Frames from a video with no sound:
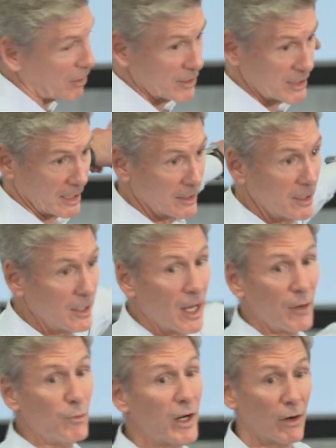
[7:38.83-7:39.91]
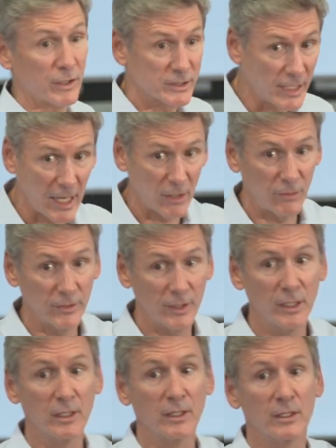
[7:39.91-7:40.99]
R&D. And we are scaled
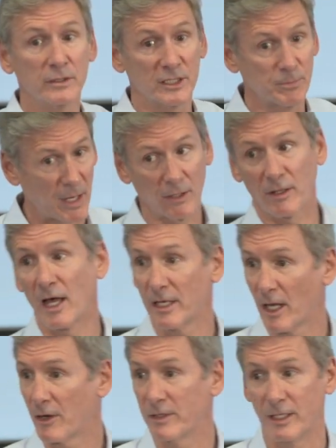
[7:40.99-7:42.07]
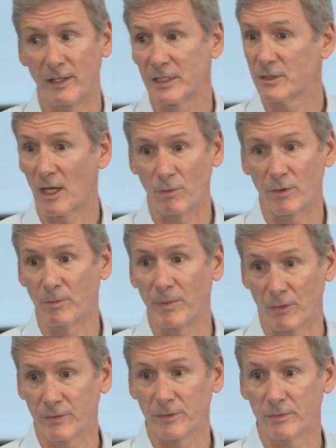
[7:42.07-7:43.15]
to spend a lot in R&D. That's how we're
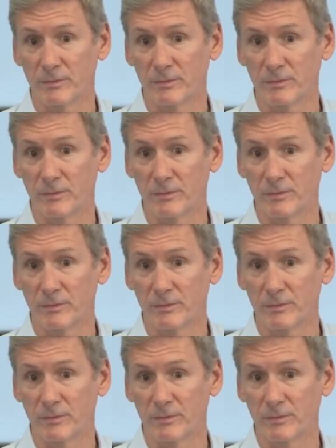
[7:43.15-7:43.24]
built.